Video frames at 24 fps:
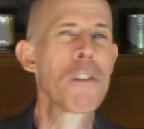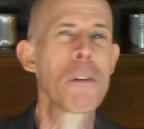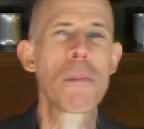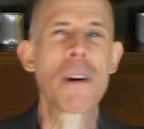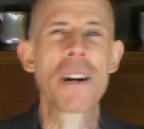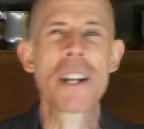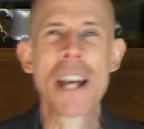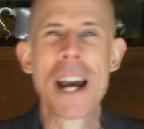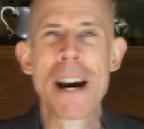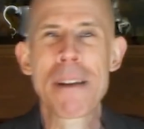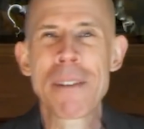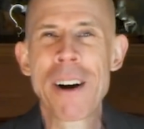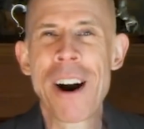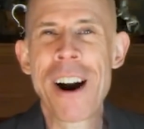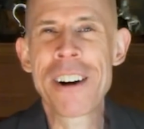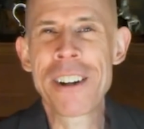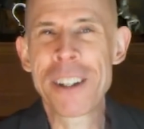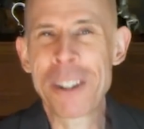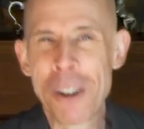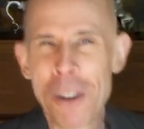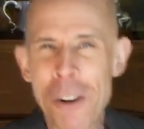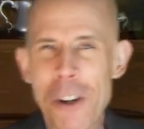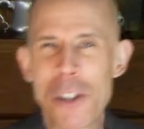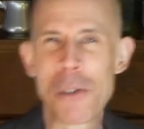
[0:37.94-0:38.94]
everybody, I'm
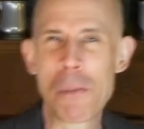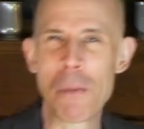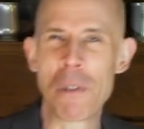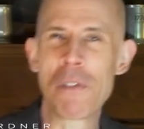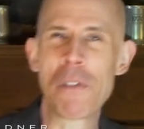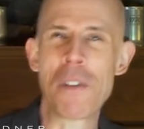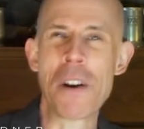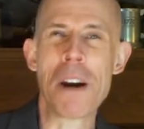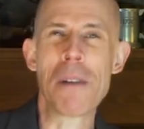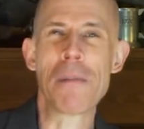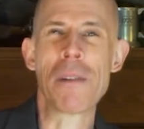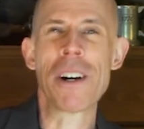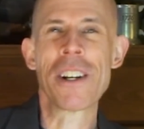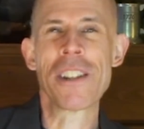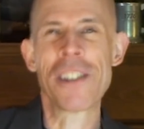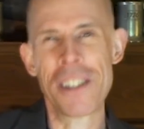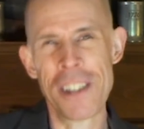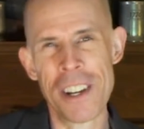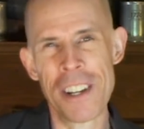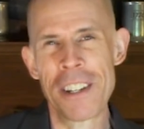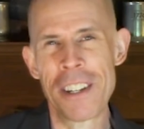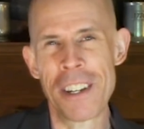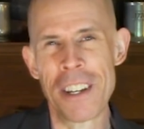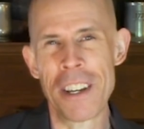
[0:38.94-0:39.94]
Gardner Goldsmith for
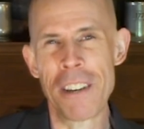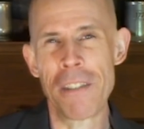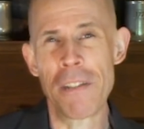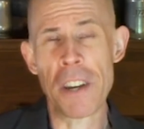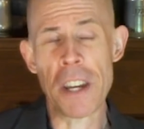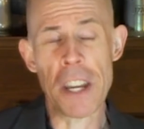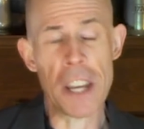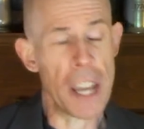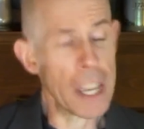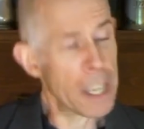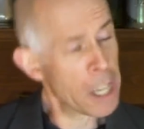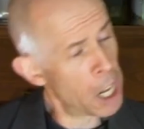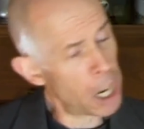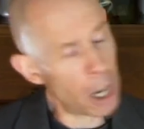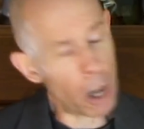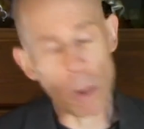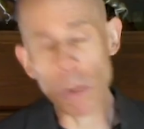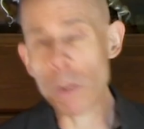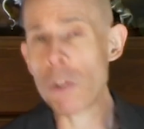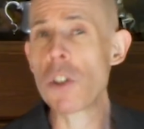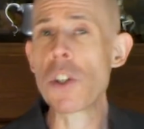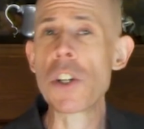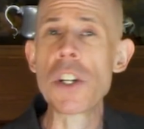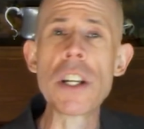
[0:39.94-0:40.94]
MRC TV. You
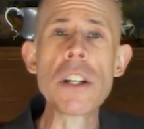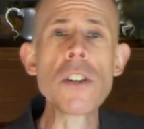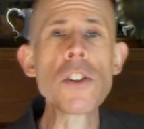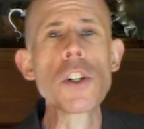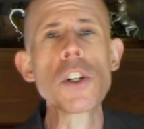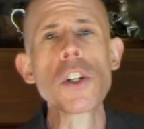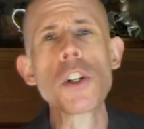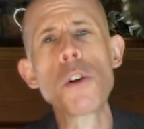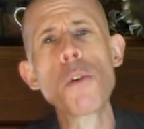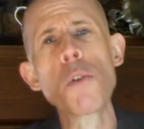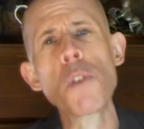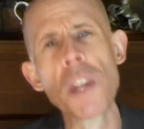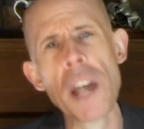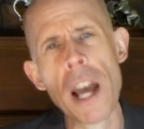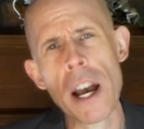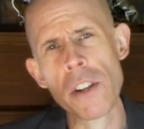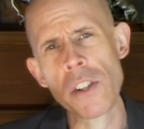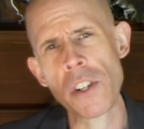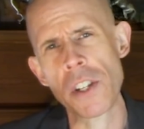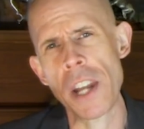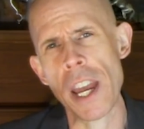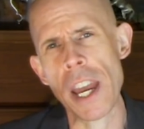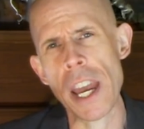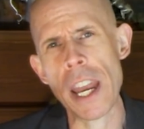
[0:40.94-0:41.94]
know, since
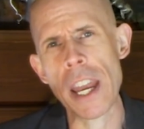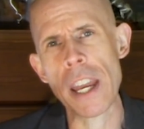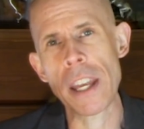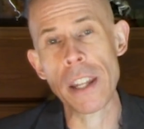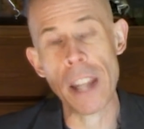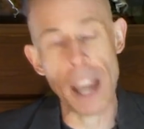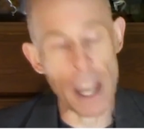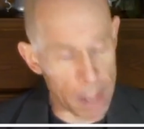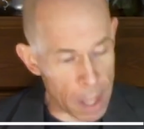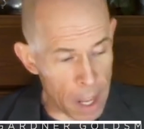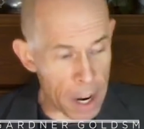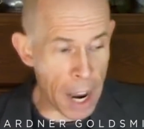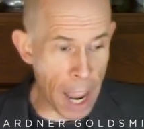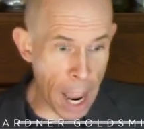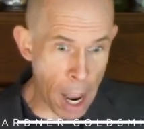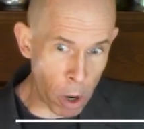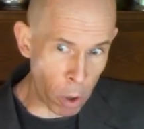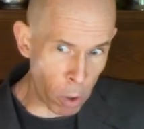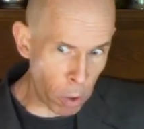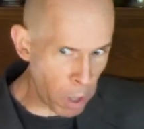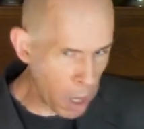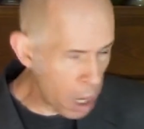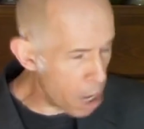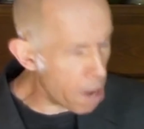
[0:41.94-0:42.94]
2008 and the now